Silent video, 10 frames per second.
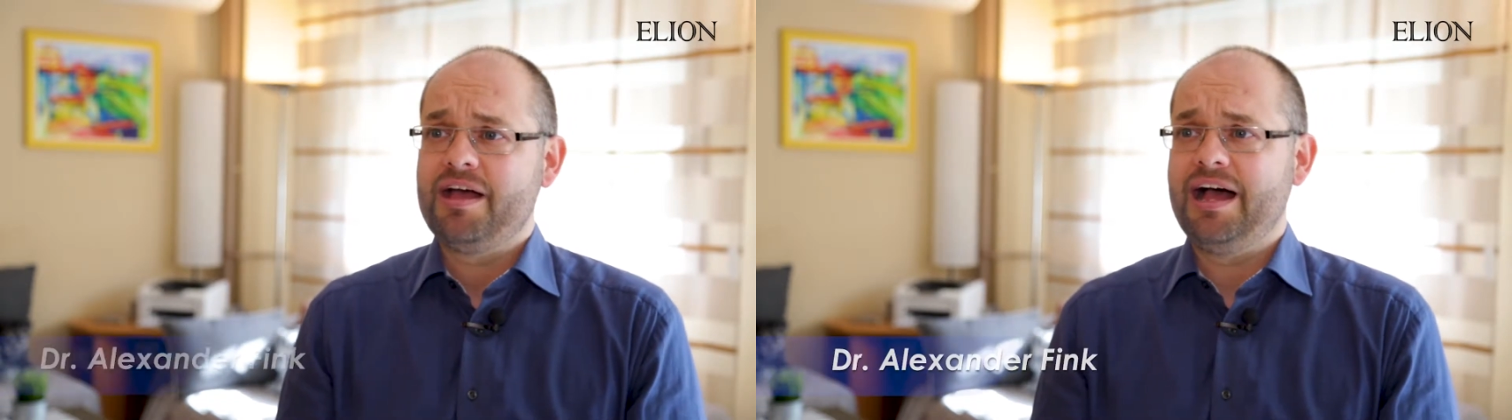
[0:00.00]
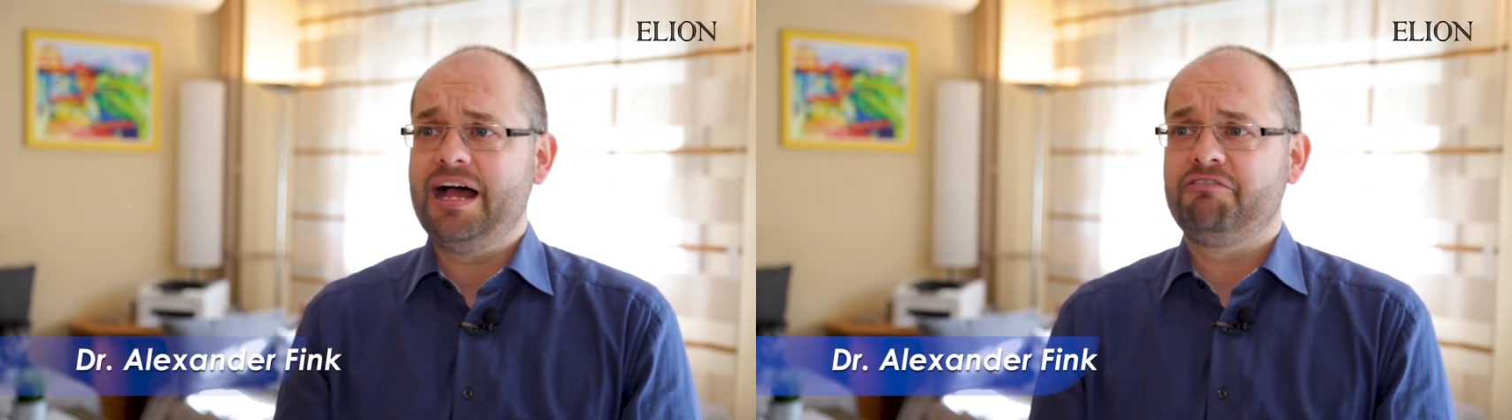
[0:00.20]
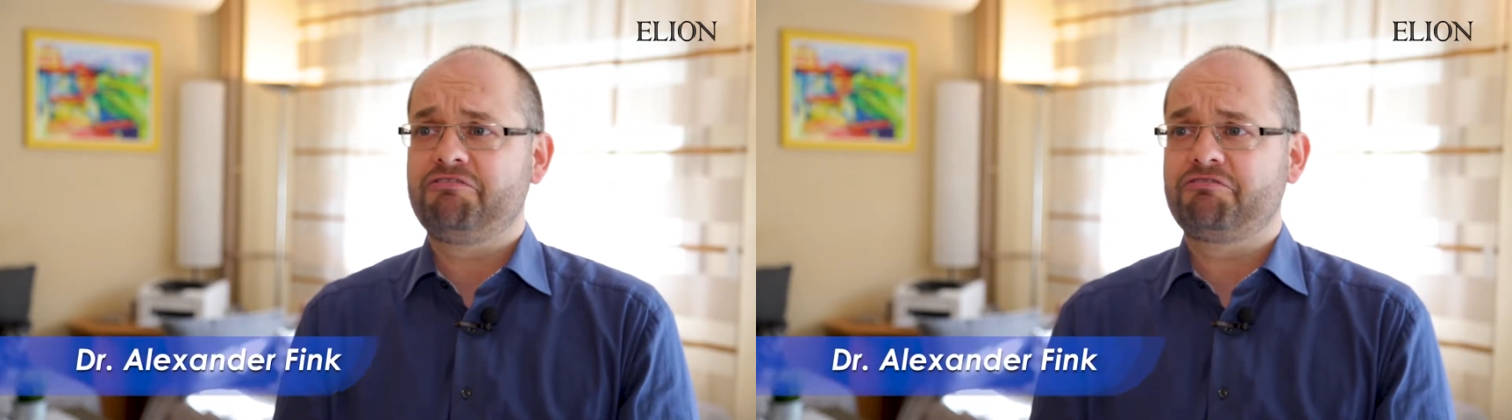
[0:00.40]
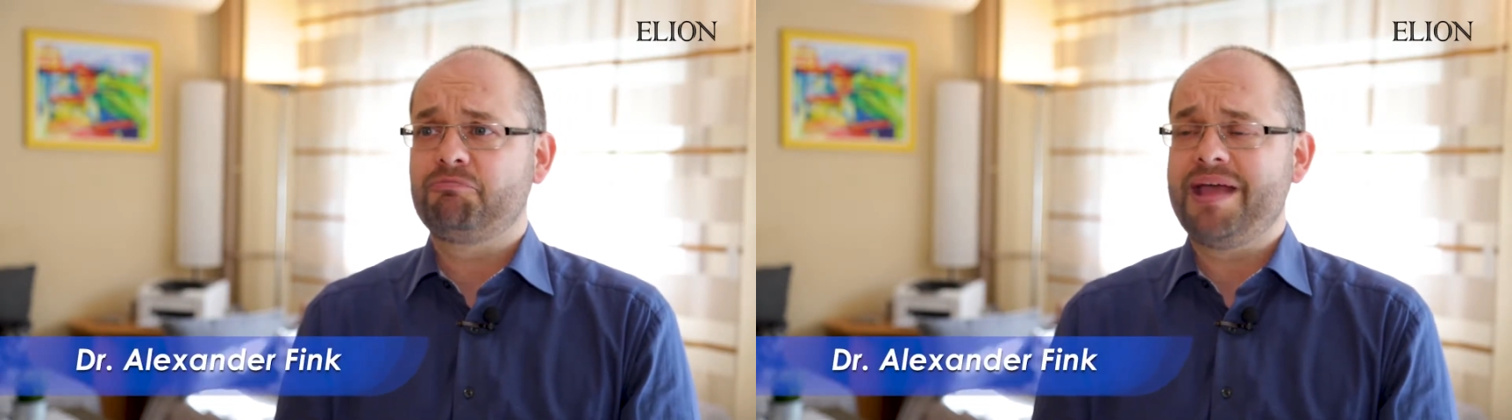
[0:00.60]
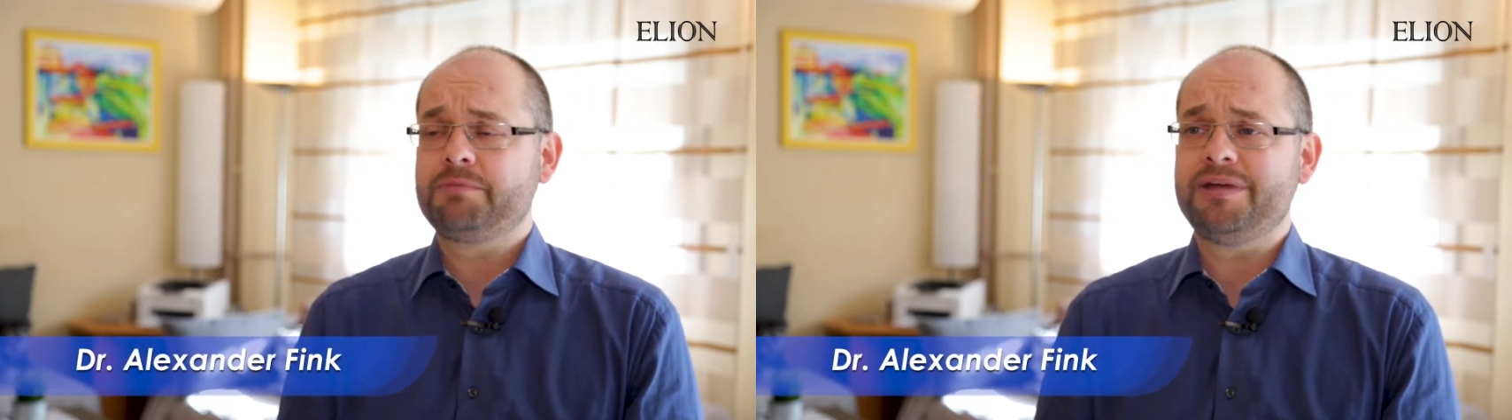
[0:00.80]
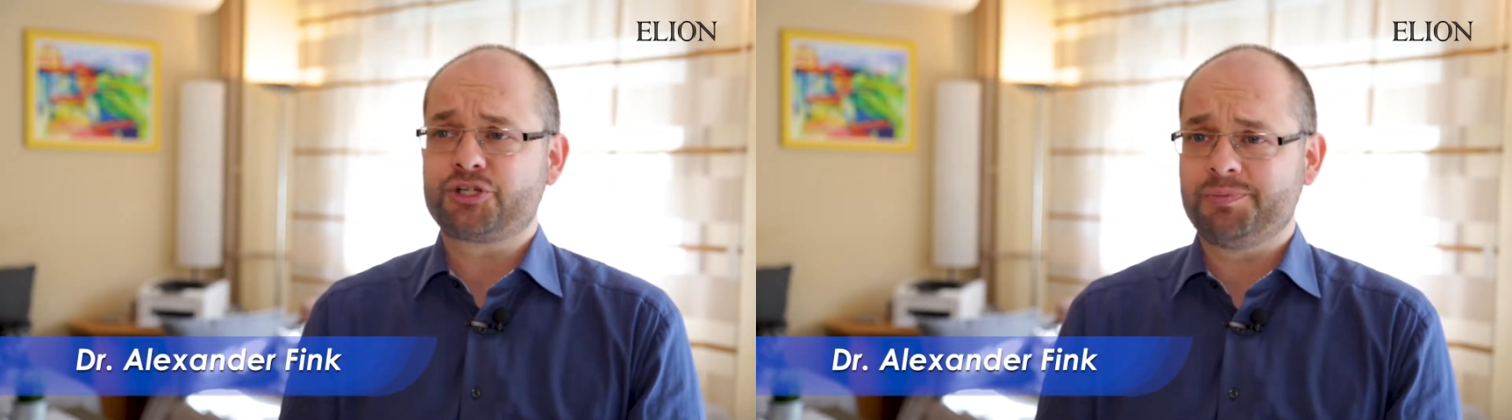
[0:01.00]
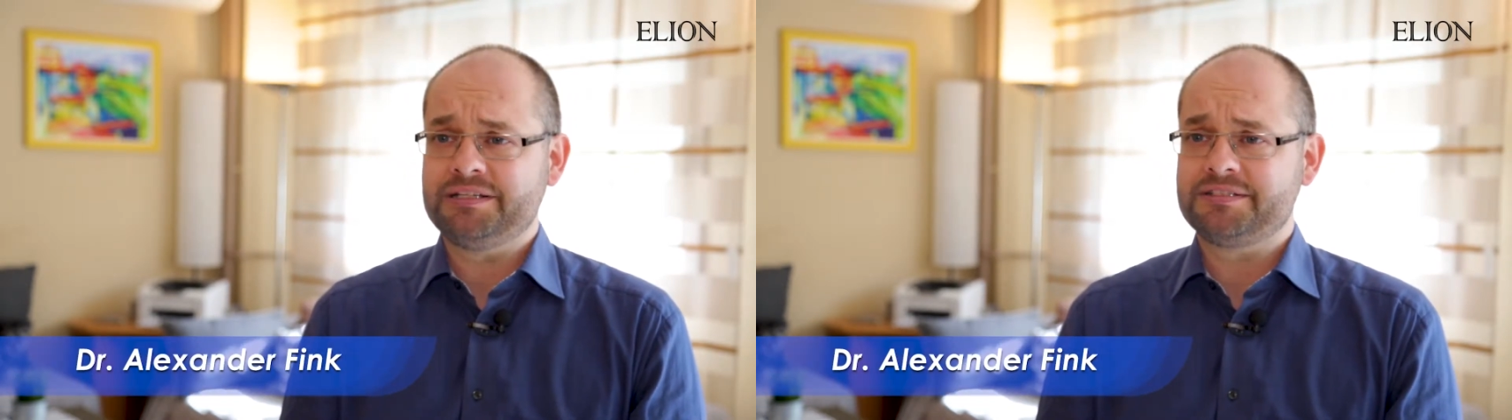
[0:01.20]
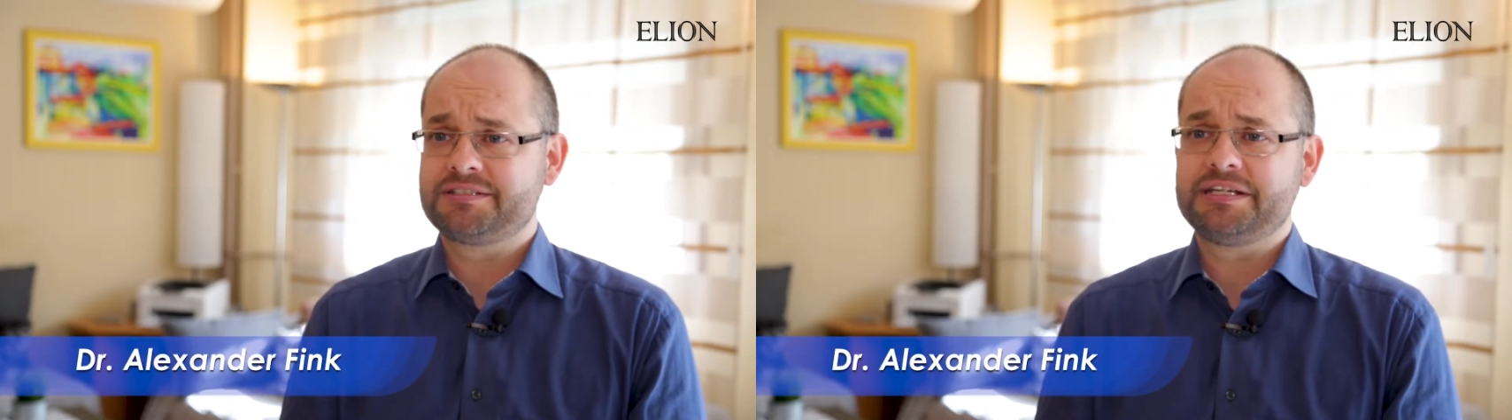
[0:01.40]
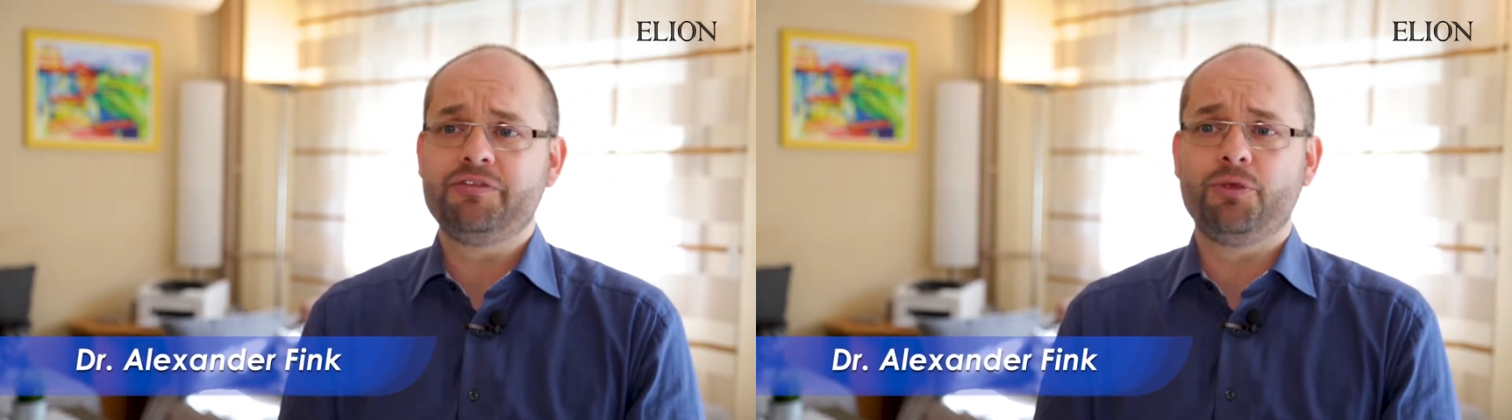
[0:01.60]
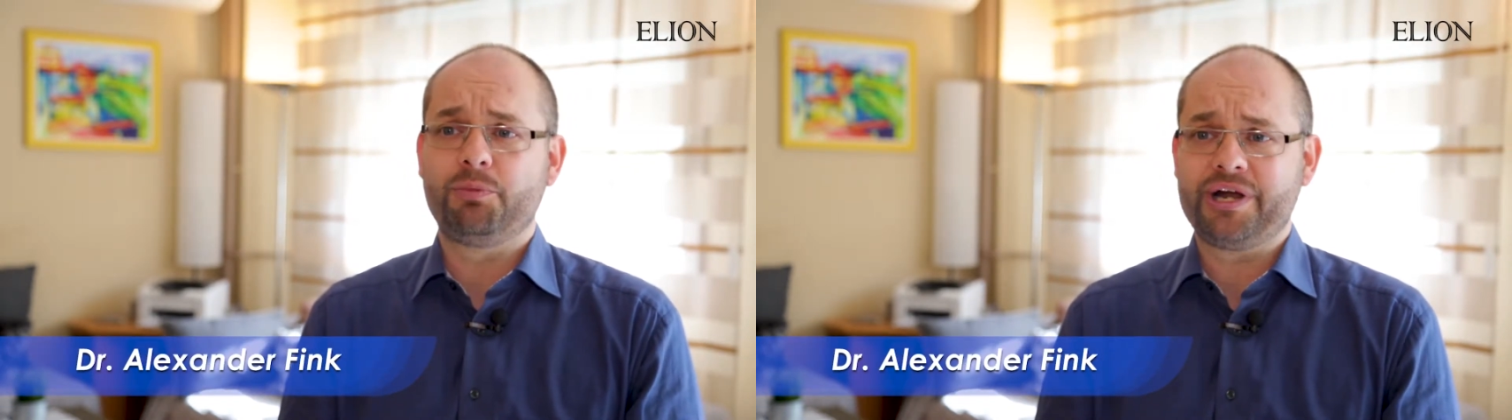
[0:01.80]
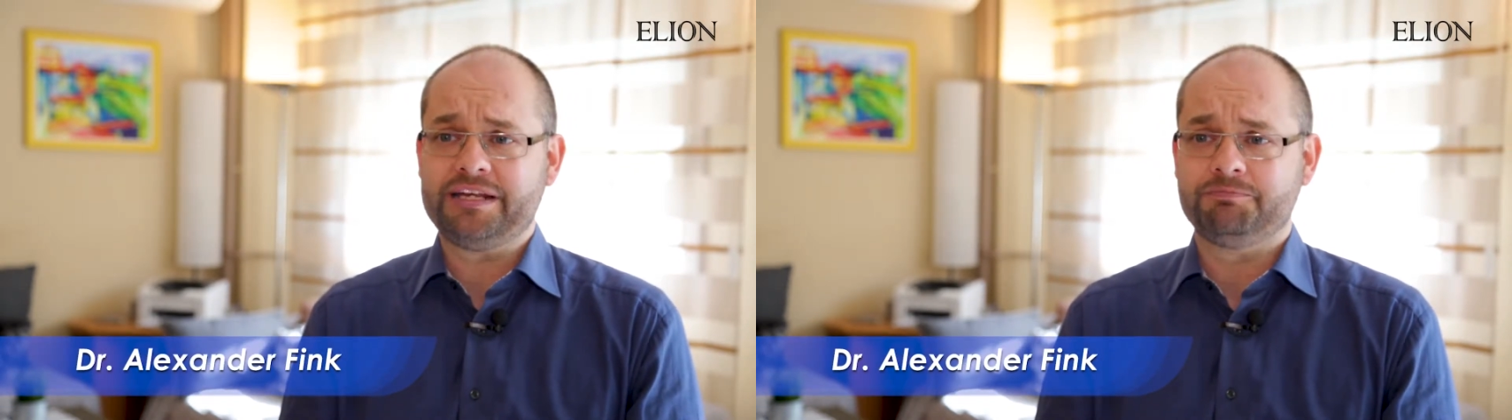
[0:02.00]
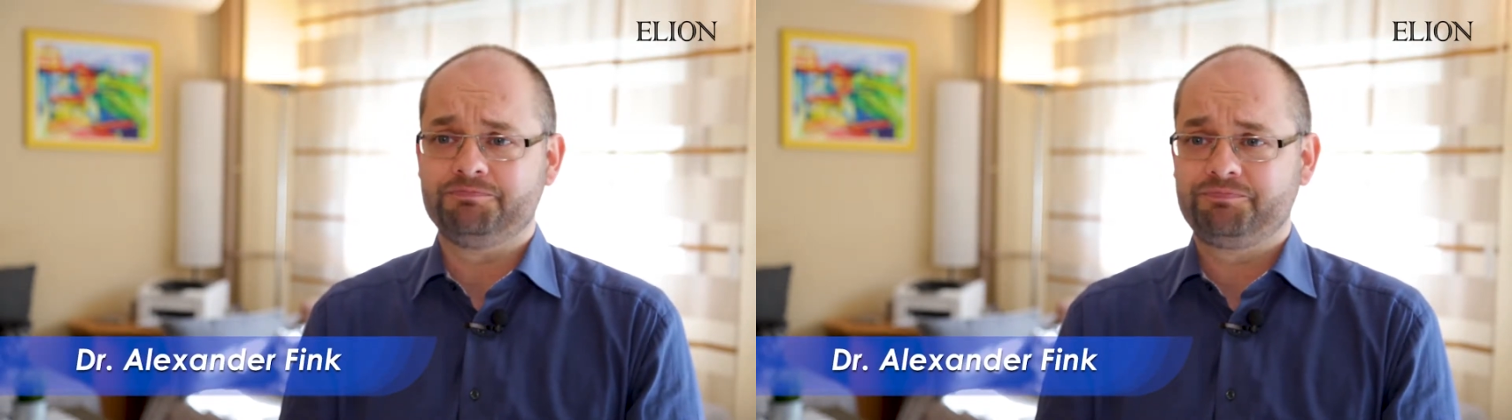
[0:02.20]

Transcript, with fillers: have made measurements in the brain.